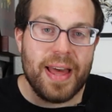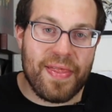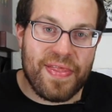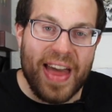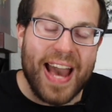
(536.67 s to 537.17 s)

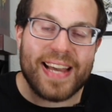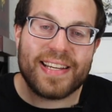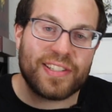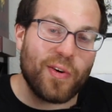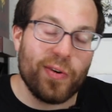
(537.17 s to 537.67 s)
And that
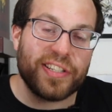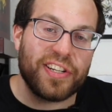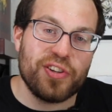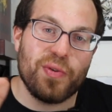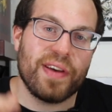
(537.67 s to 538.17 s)
is going to
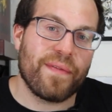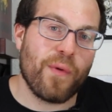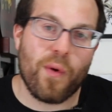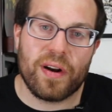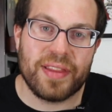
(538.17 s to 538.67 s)
do it
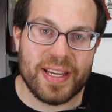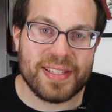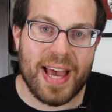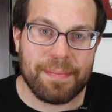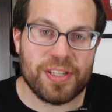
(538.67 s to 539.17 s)
for this
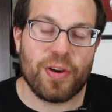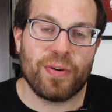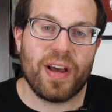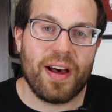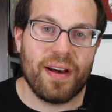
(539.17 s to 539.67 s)

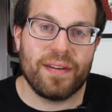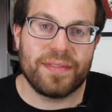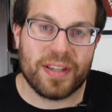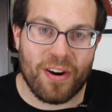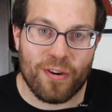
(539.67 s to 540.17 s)
episode of
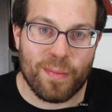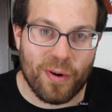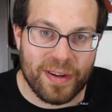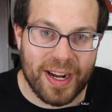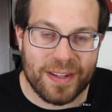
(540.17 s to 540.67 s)
the
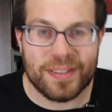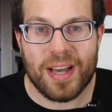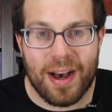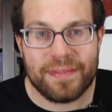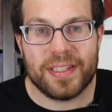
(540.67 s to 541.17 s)
Cardboard Heralds
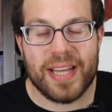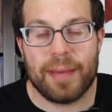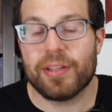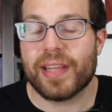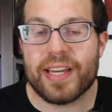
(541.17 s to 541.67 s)
Off the
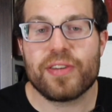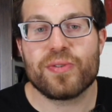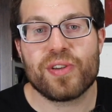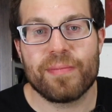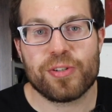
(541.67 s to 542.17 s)
Table. Thank you
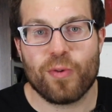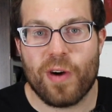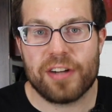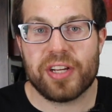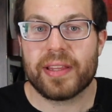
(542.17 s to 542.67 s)
so much for
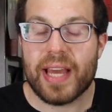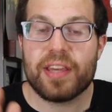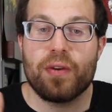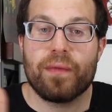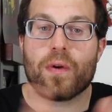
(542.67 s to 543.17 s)
watching. Thank
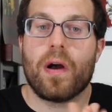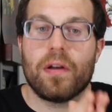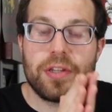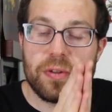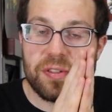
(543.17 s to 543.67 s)
you for
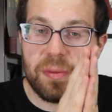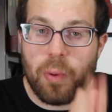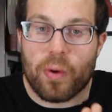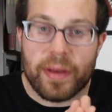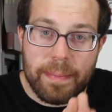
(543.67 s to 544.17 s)
all your support.